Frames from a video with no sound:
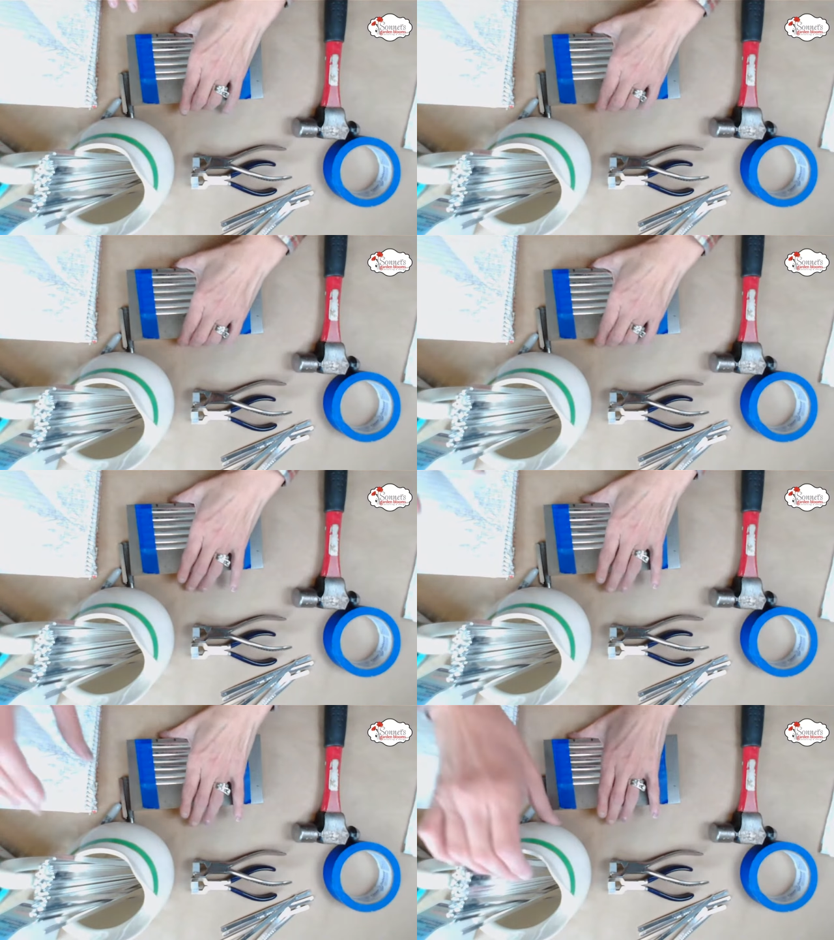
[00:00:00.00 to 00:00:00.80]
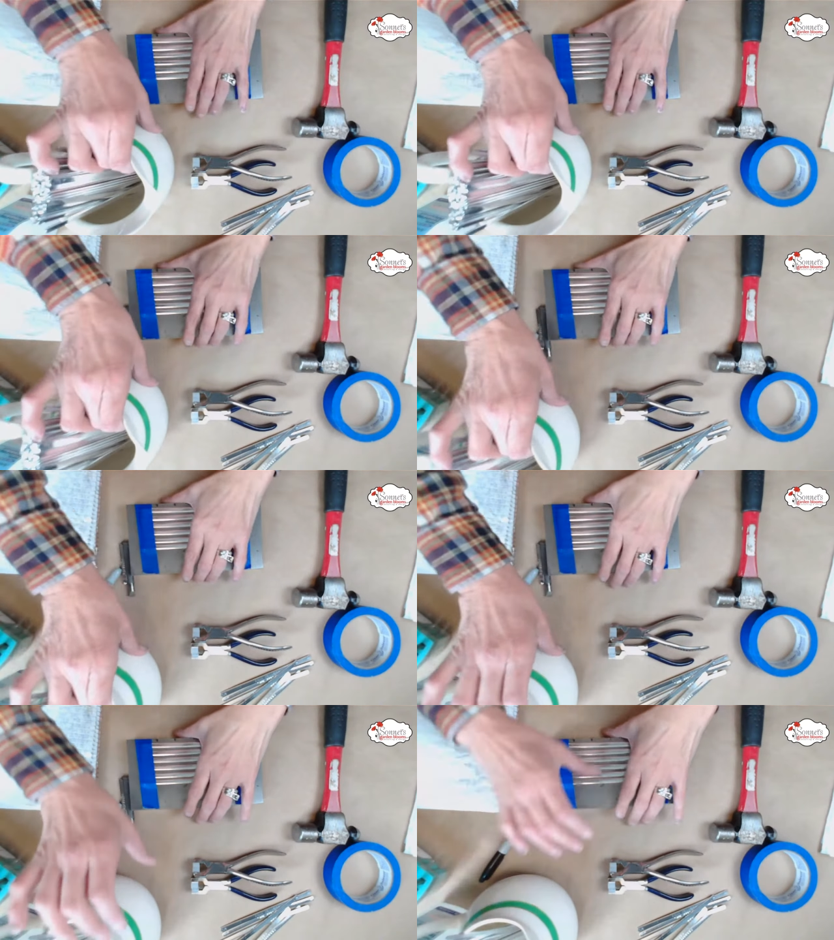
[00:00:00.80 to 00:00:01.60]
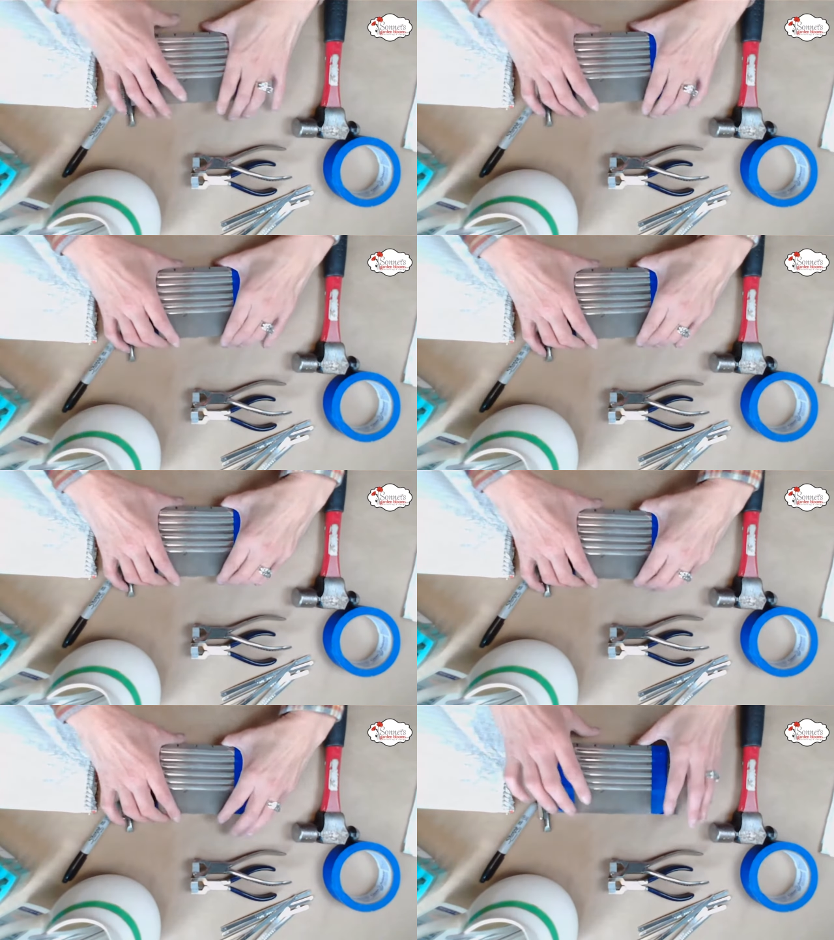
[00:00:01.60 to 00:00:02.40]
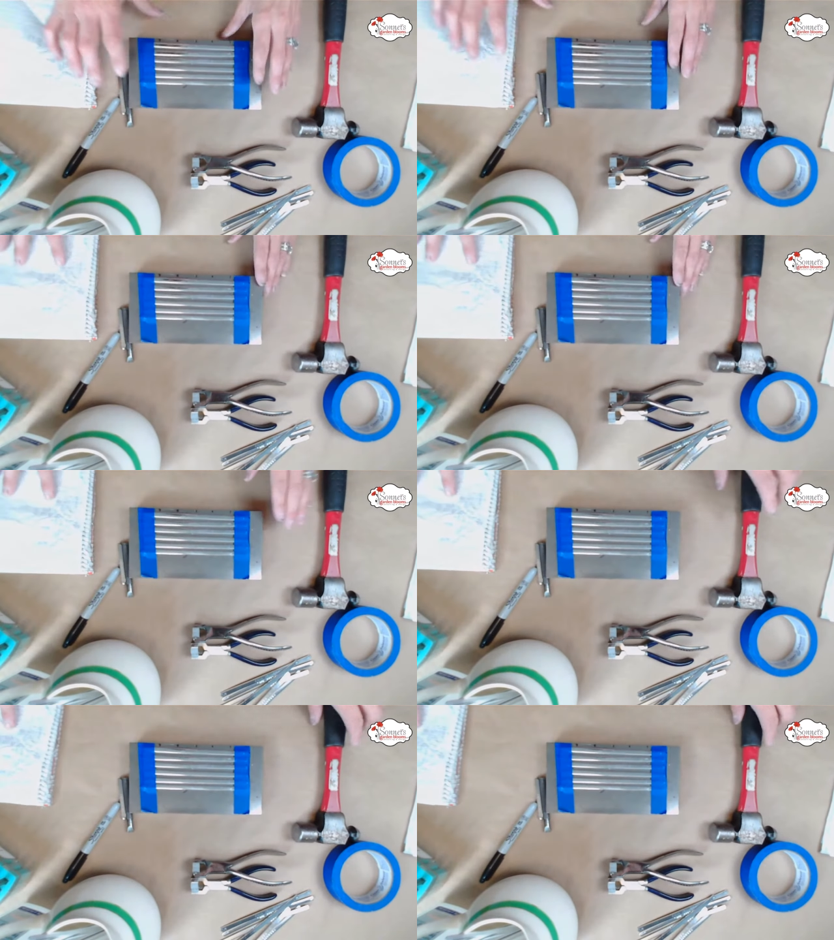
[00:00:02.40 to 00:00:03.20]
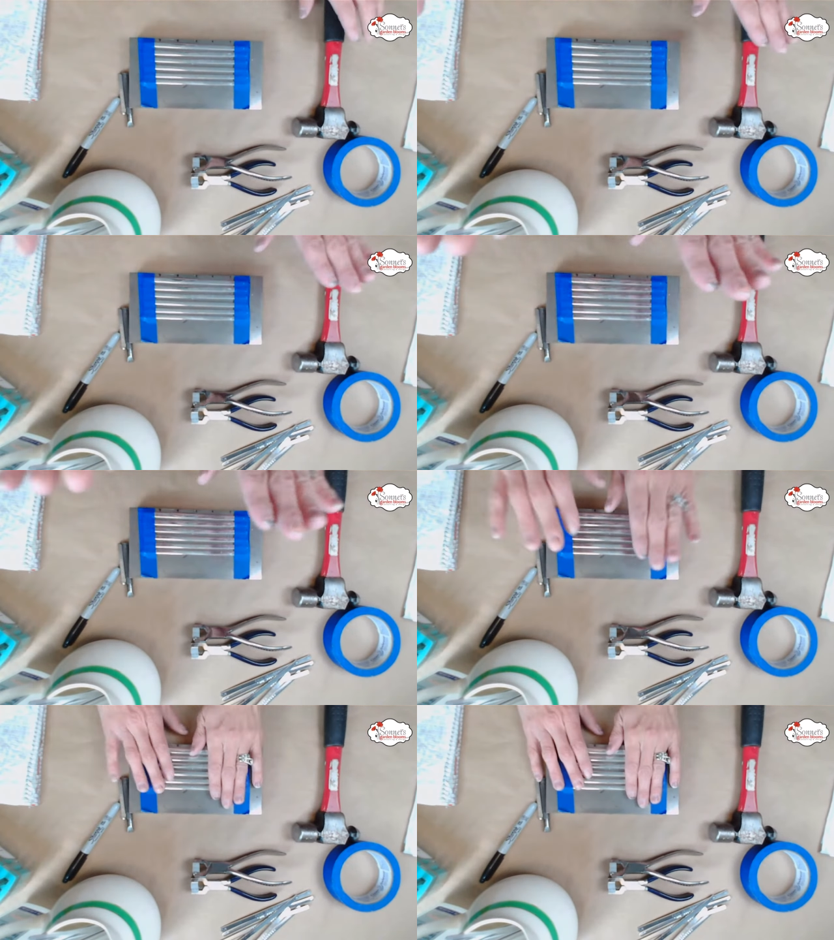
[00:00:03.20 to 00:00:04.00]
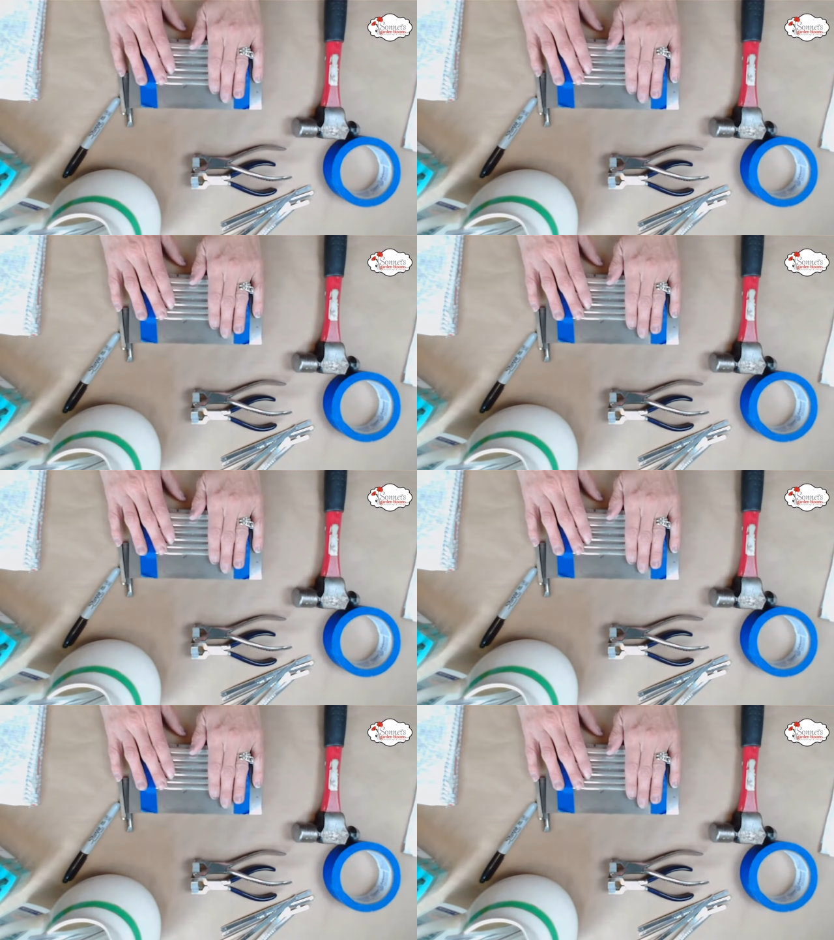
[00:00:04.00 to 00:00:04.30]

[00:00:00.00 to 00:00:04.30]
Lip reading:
No face is visible, so there are no lips to read.